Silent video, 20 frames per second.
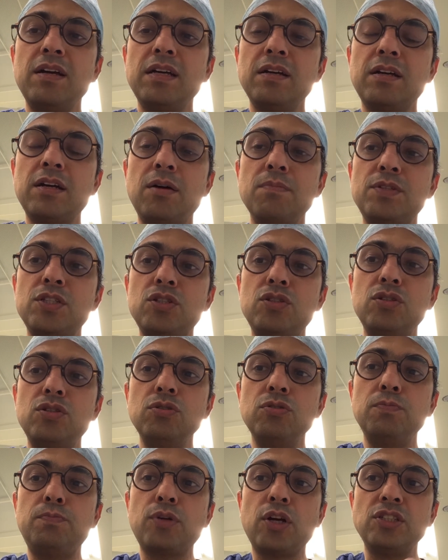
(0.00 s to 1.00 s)
to
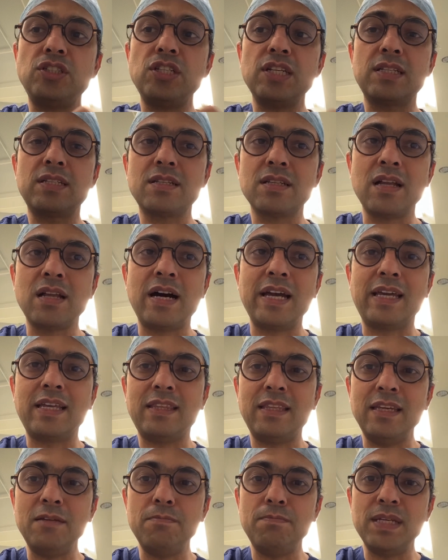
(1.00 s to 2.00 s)
projects like the
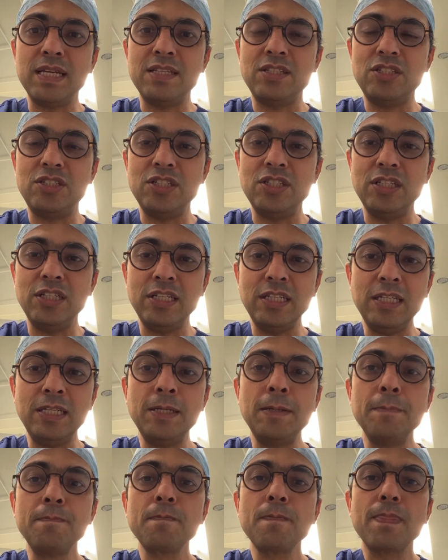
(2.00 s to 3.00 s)
BSGE
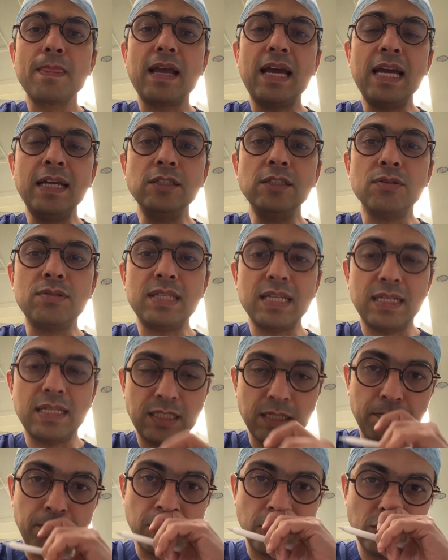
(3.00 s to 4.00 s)
endocenter
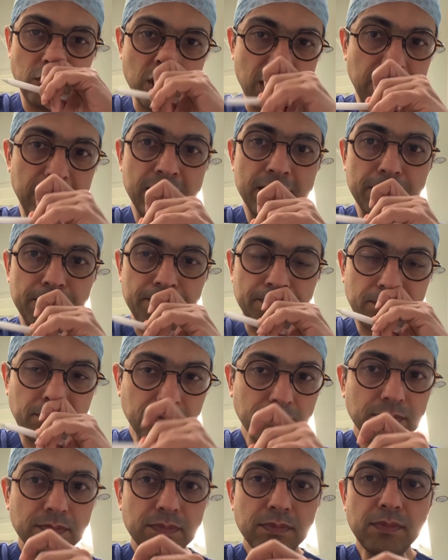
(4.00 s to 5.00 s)
projects.
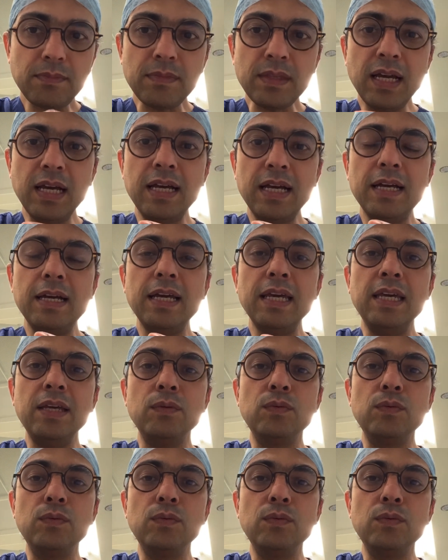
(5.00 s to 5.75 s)
It will